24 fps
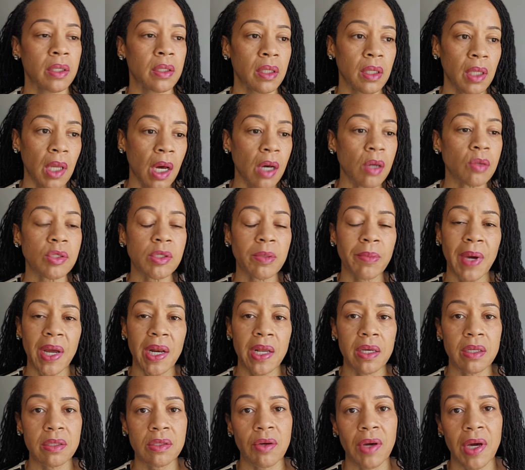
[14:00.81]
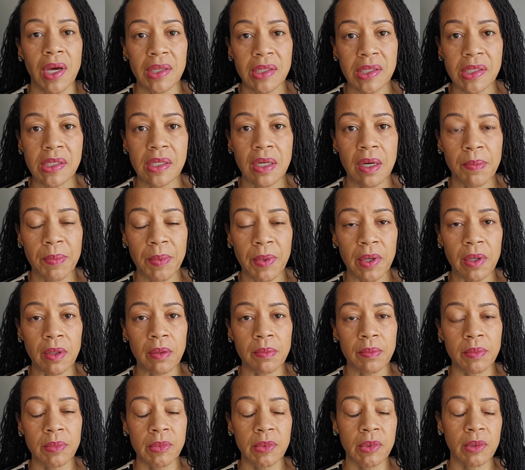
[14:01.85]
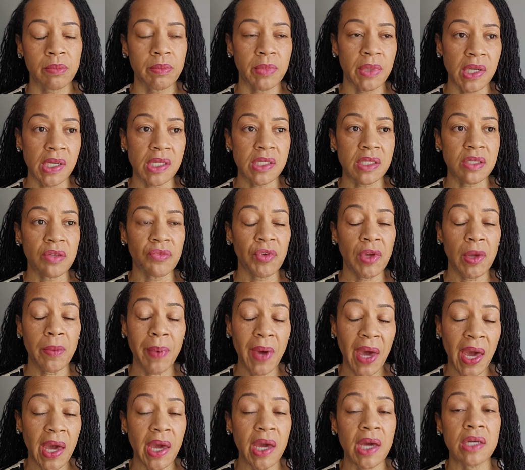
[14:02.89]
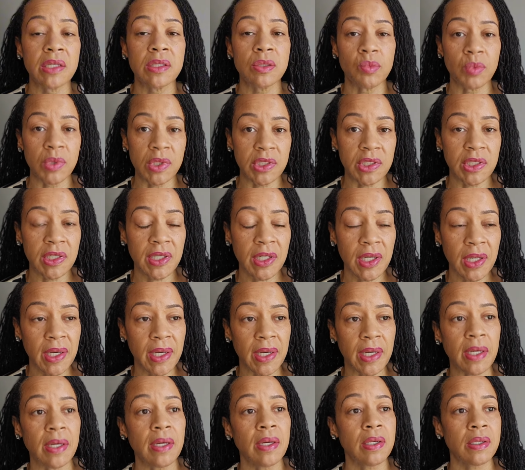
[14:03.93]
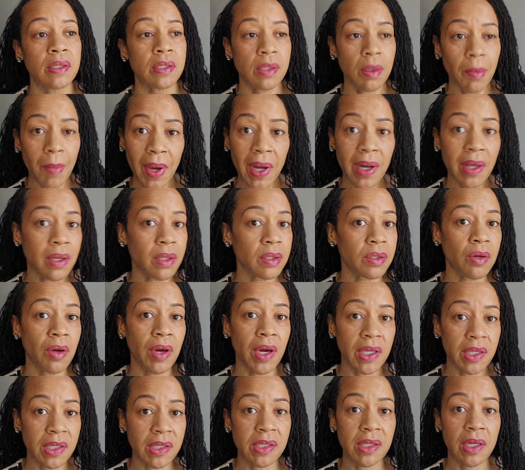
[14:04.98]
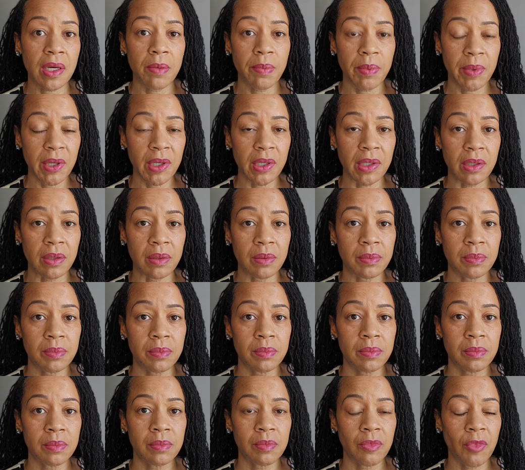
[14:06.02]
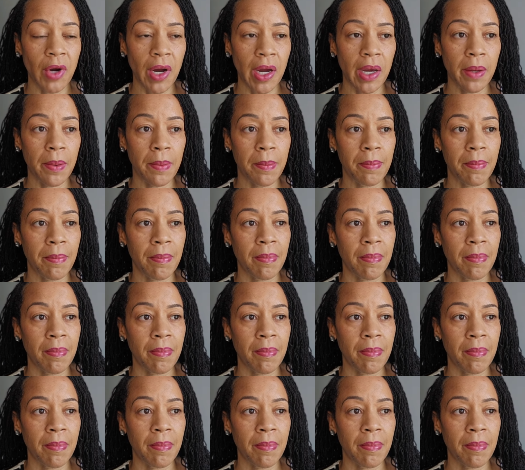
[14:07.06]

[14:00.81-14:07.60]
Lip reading: No, somebody else gonna have to step up. Because if he passed, which he did, somebody else gonna have to step up, right?